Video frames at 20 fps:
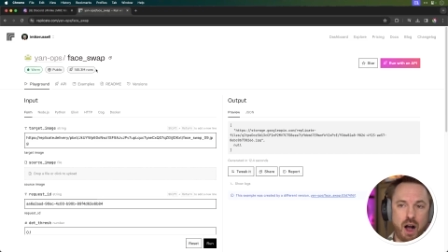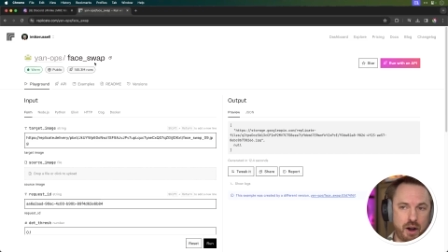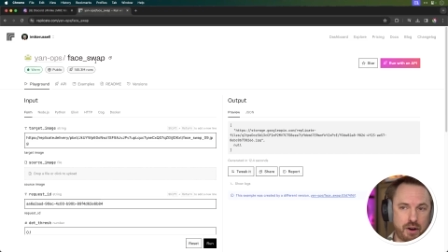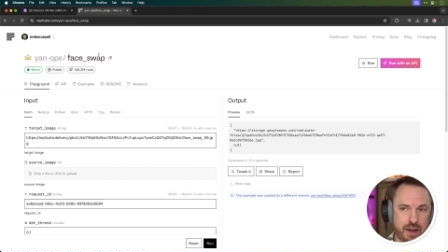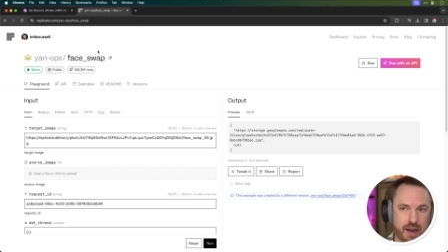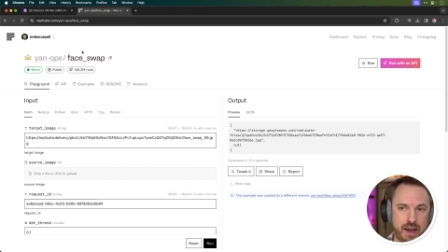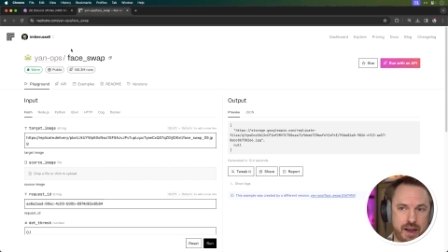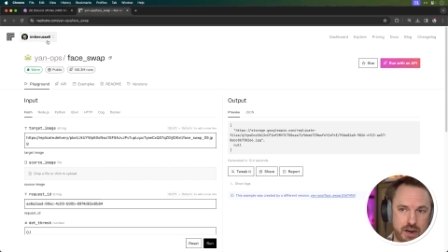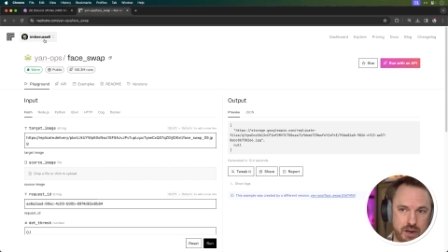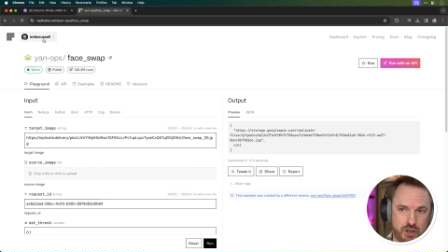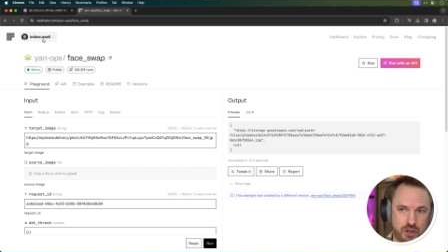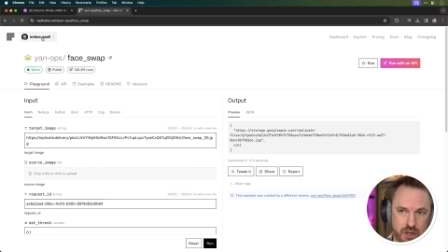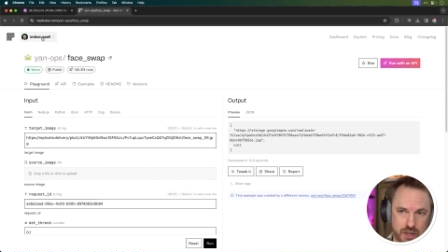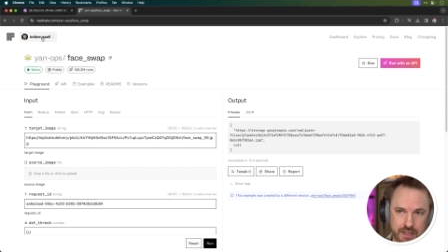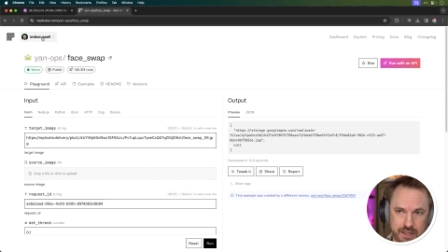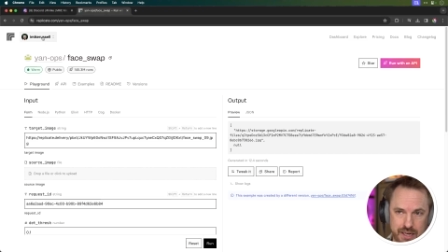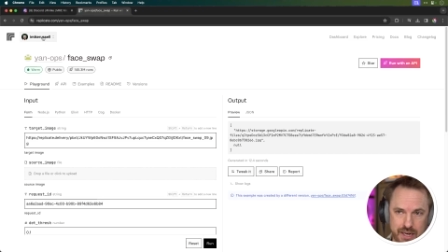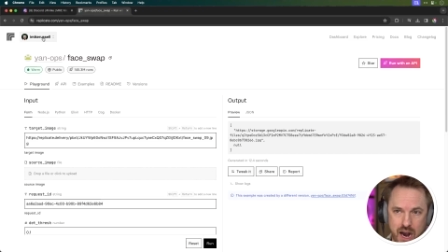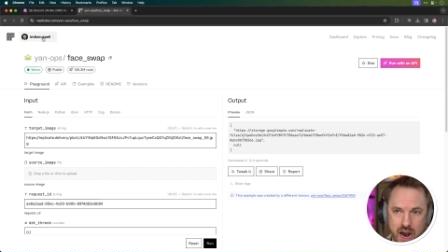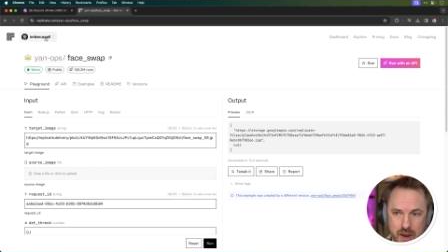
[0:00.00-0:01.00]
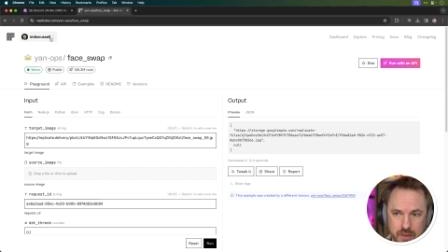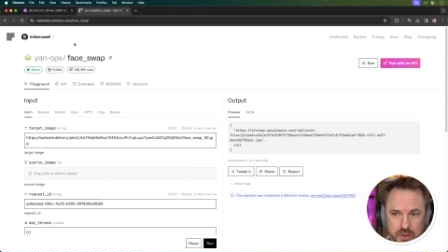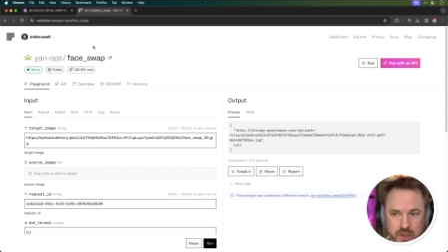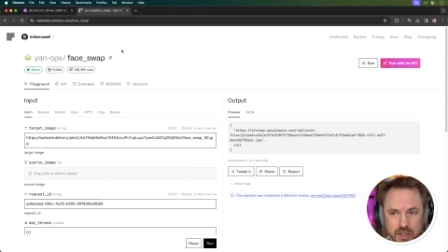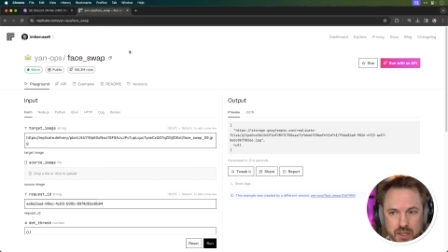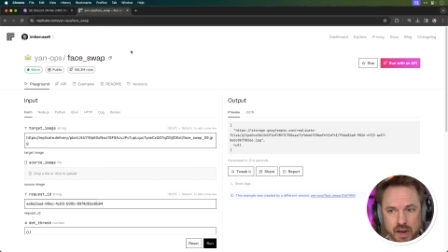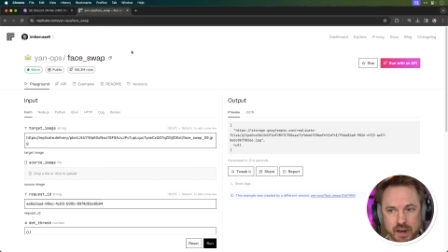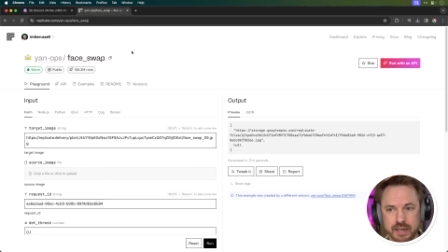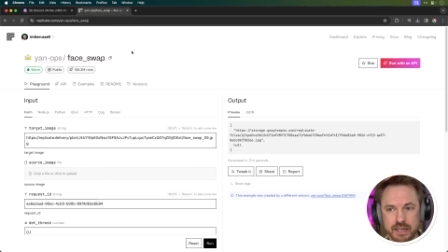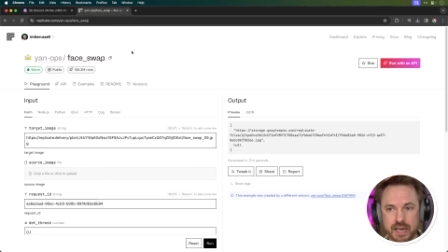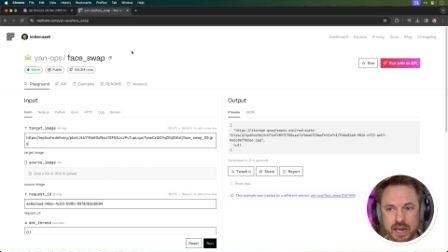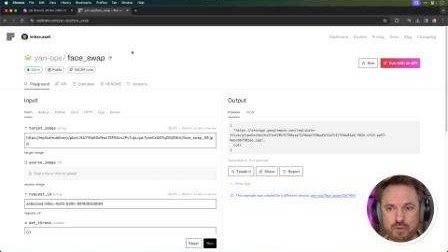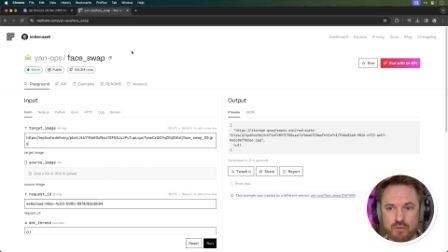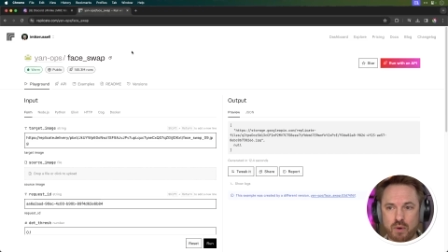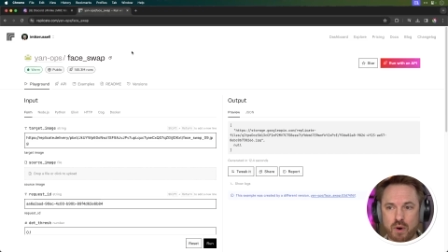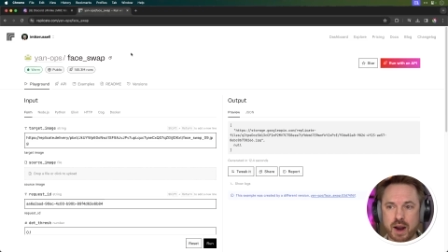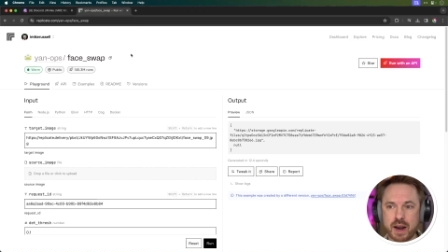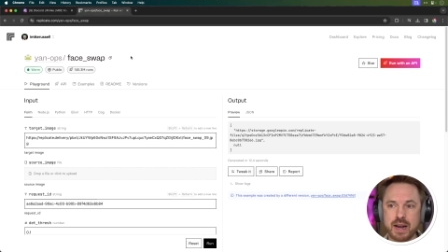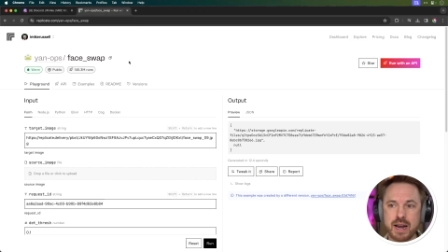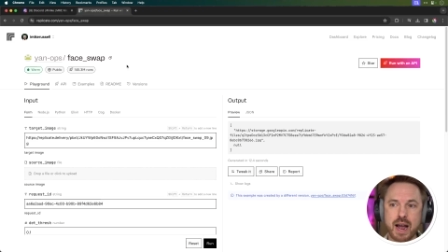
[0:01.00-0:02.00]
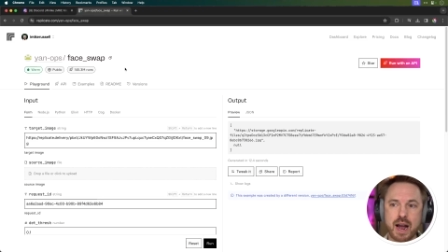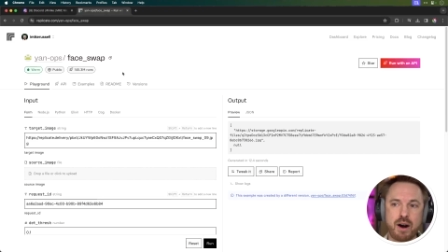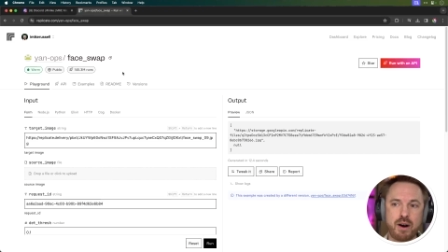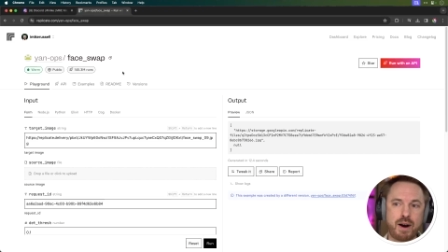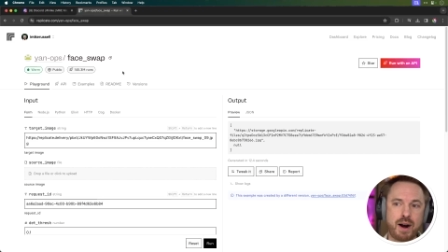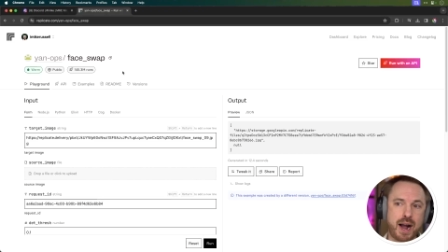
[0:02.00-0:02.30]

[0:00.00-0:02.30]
Okay, and as you can see, I'm signed in right now,